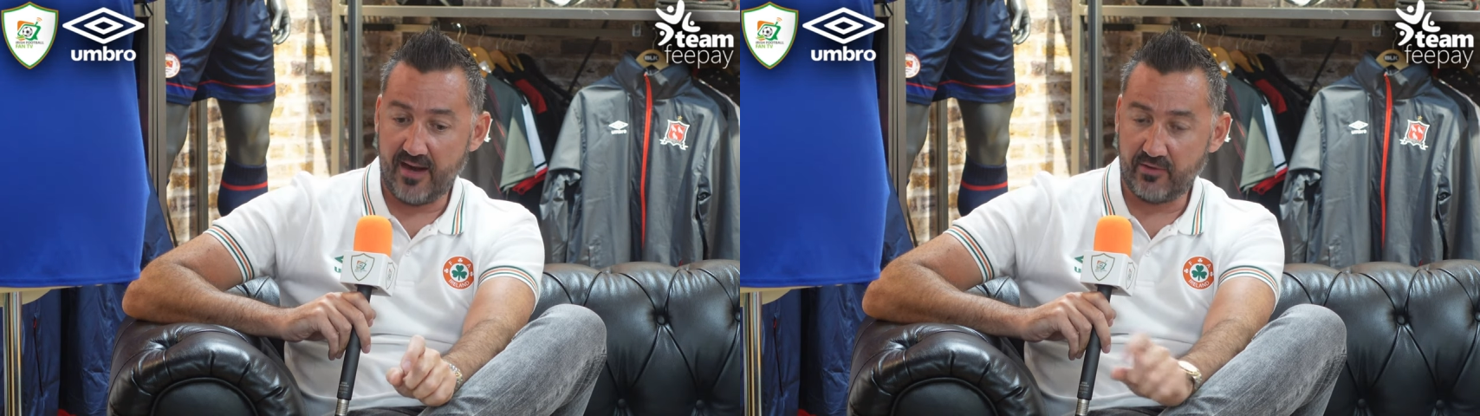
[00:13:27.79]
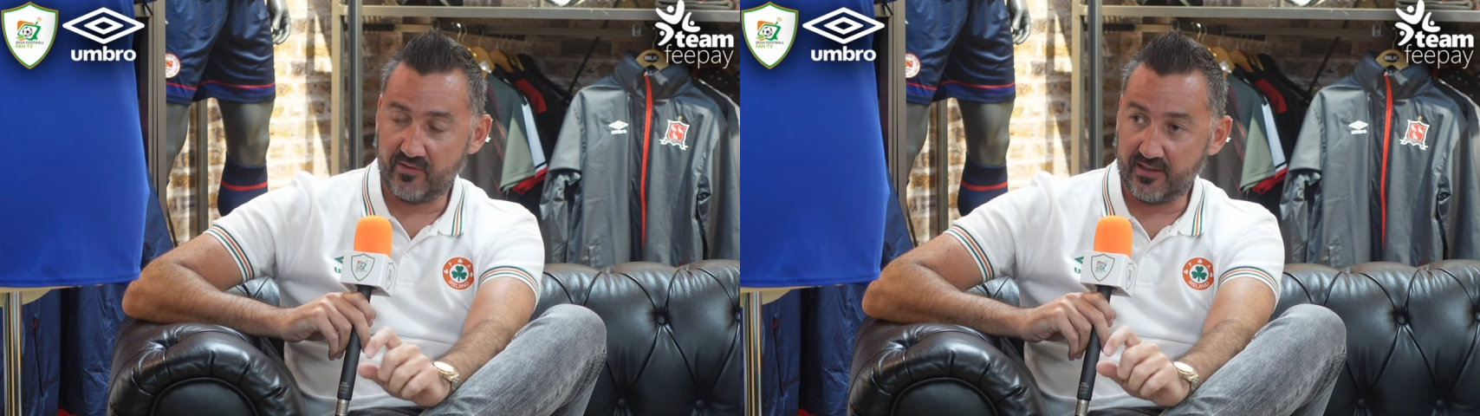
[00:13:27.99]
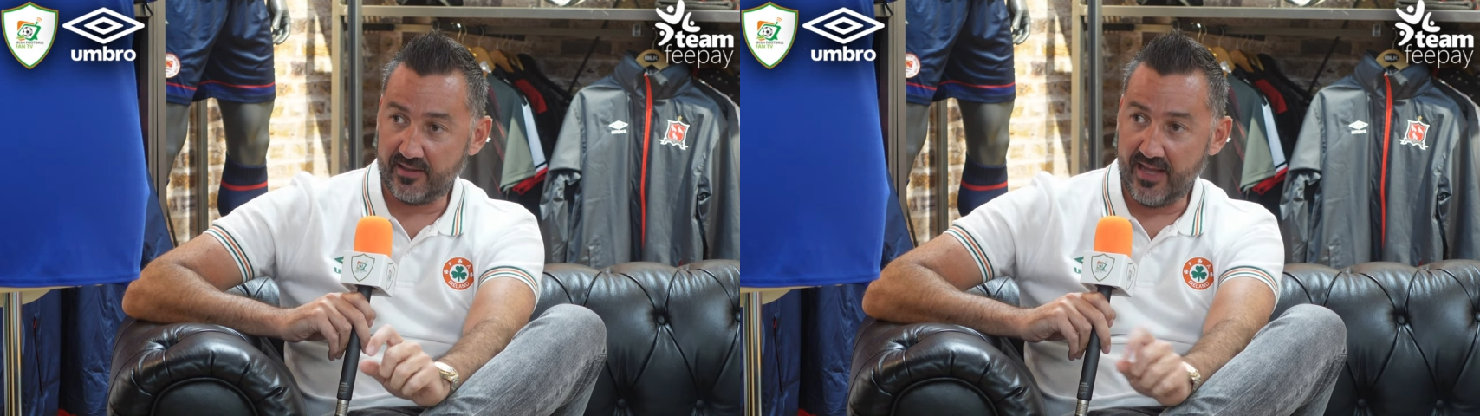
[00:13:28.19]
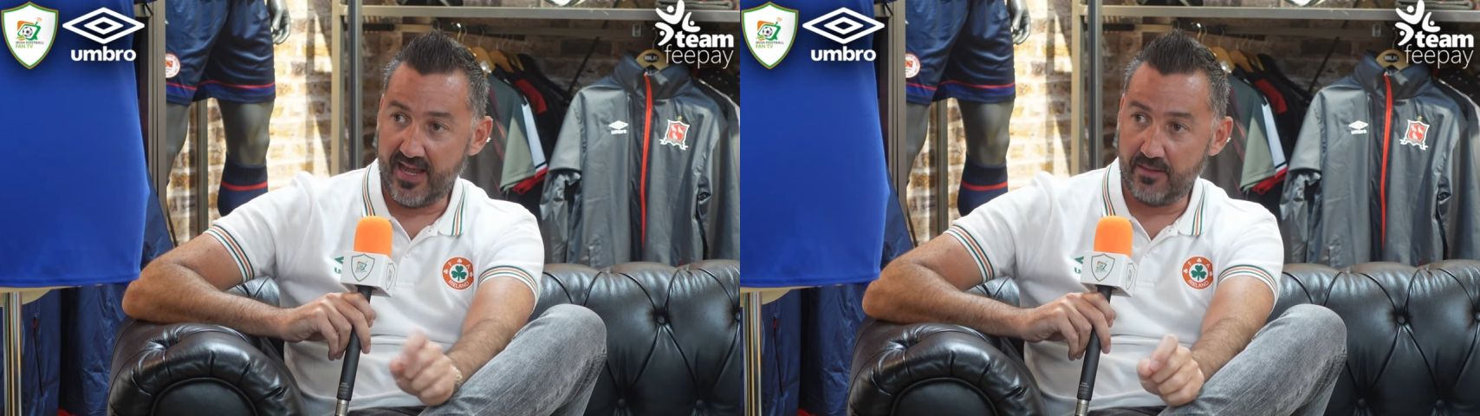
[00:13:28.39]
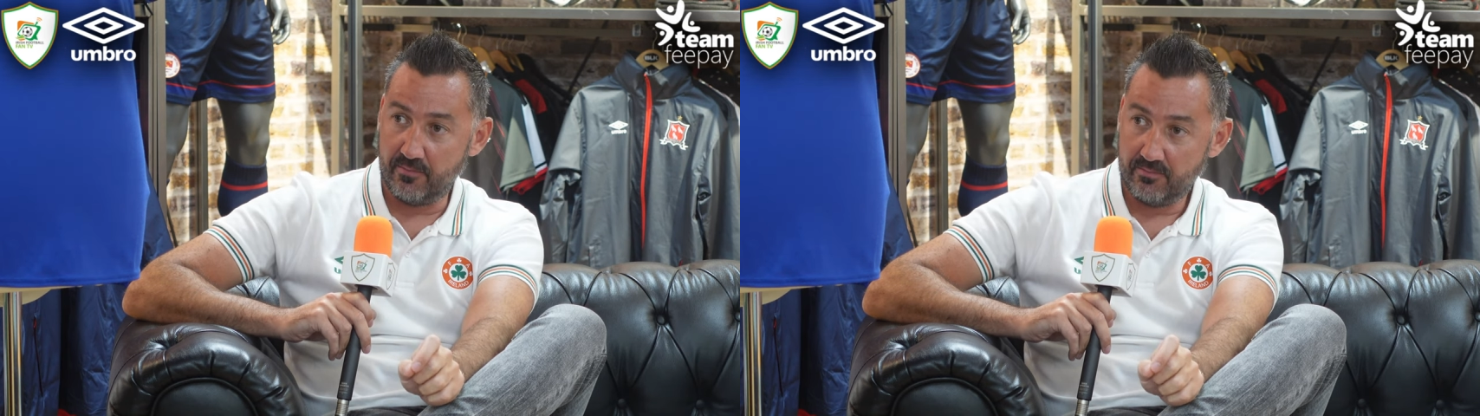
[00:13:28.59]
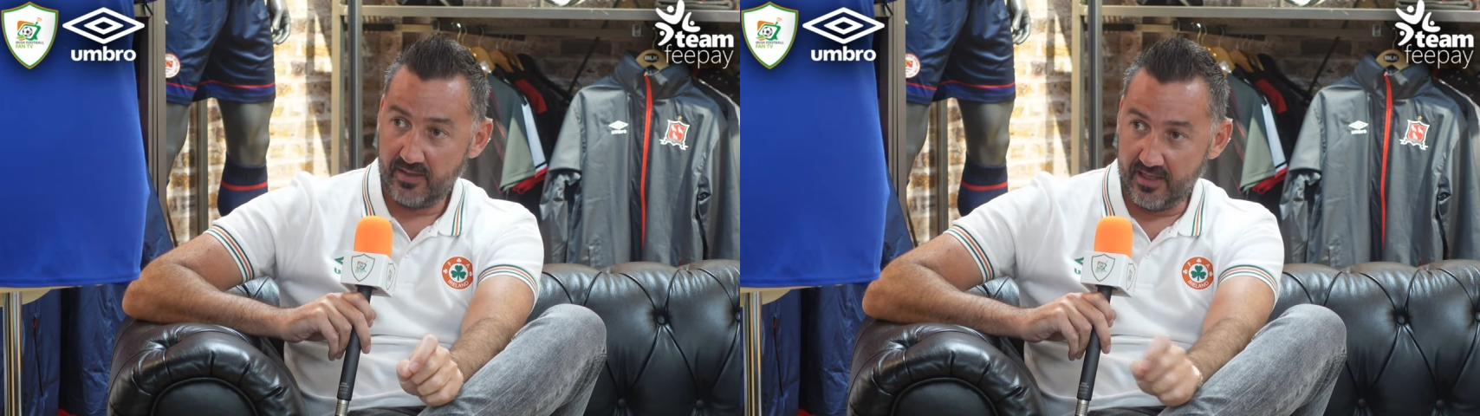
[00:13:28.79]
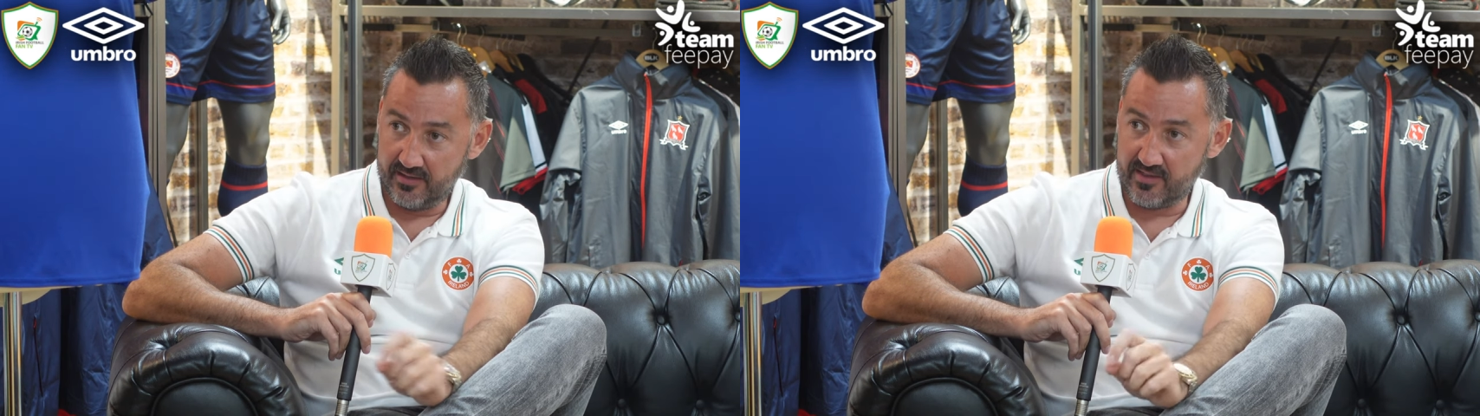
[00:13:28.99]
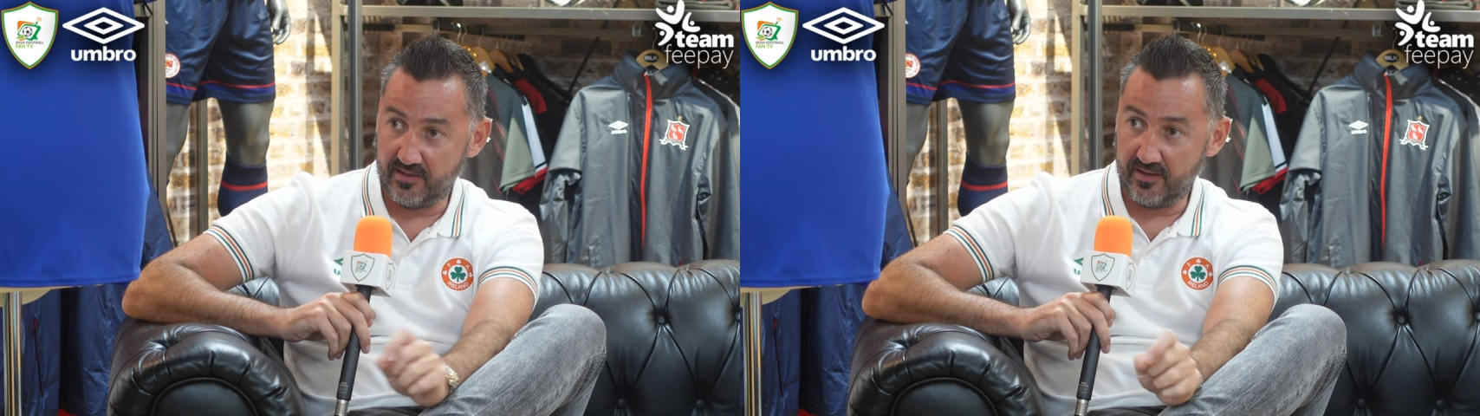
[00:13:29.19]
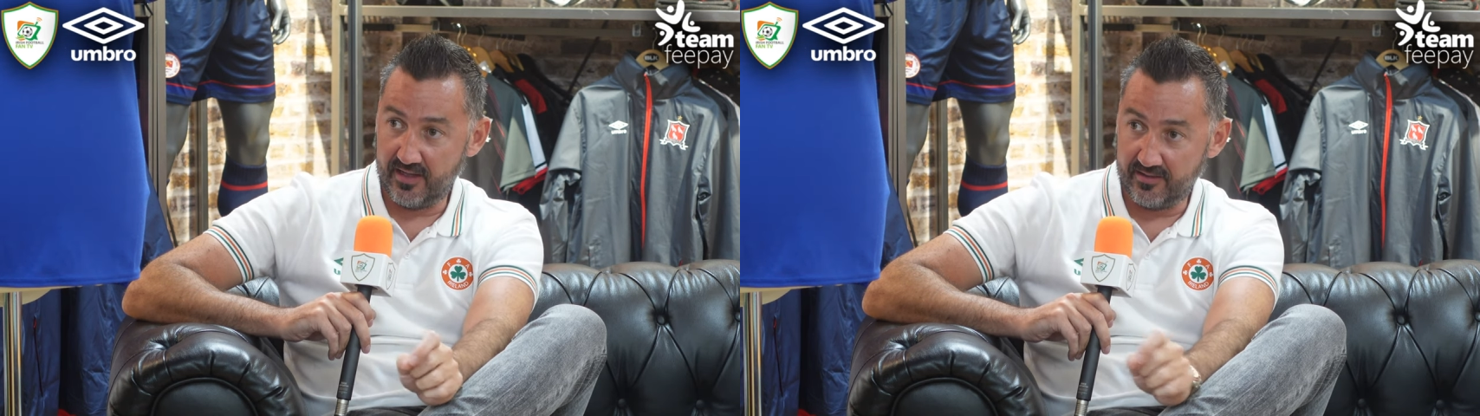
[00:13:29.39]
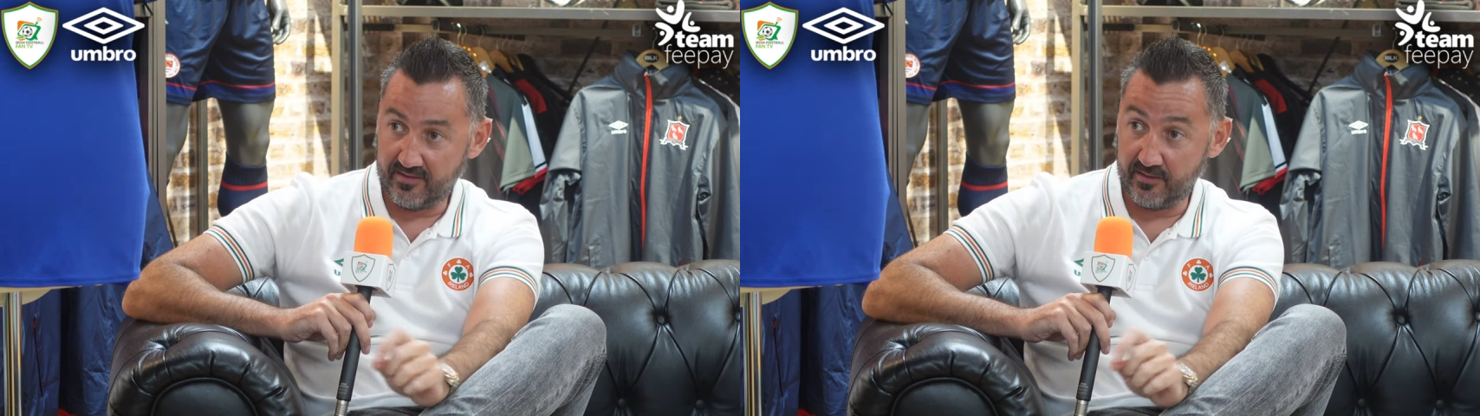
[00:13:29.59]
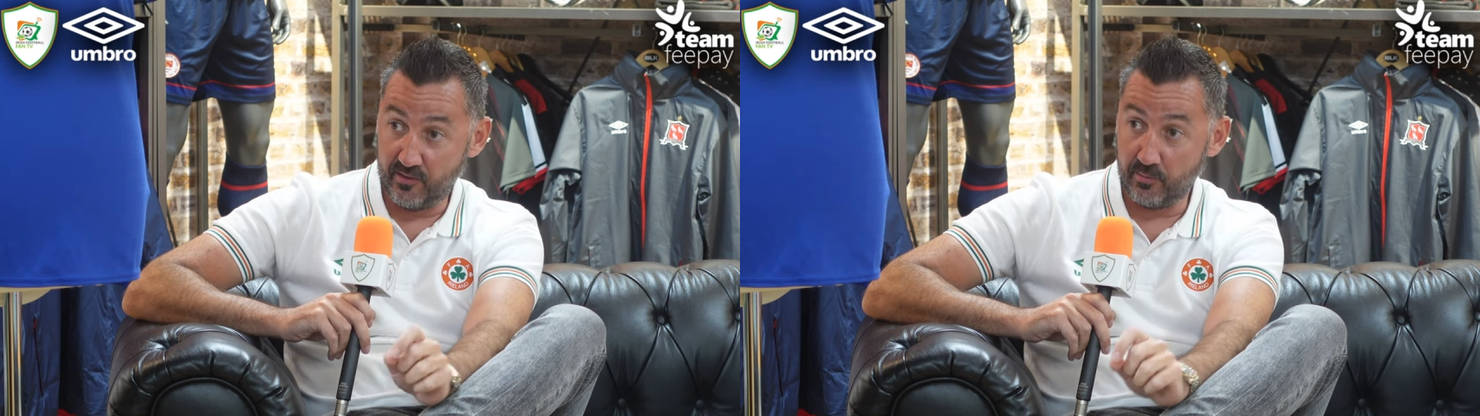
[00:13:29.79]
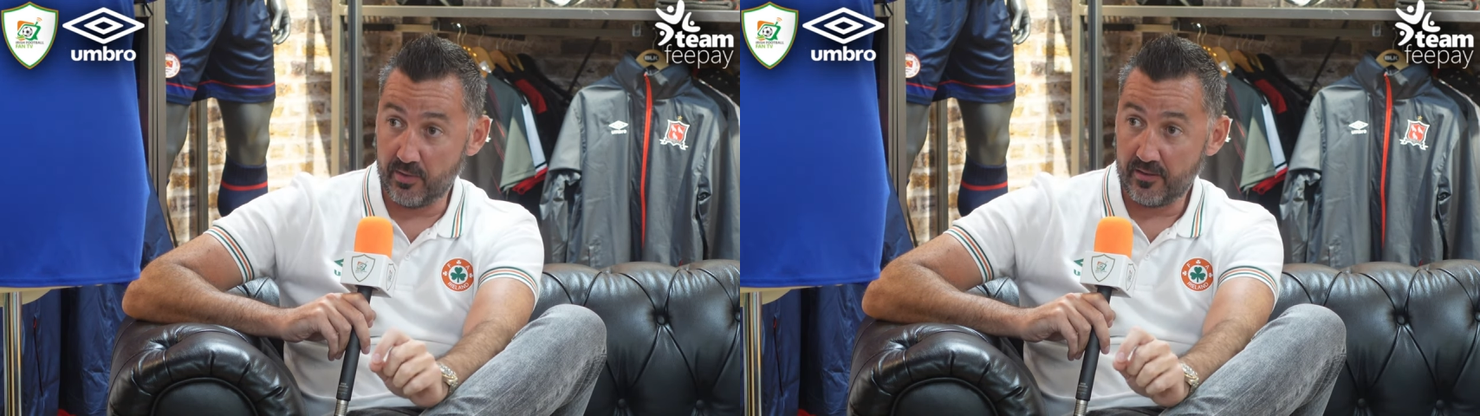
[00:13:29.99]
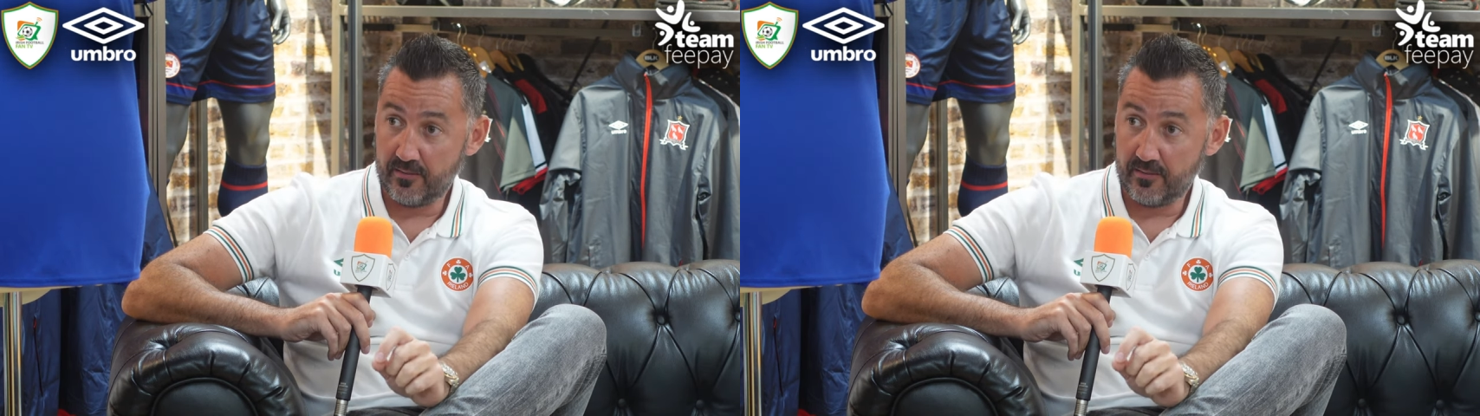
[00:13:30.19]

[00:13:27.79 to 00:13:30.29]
every single name into the number.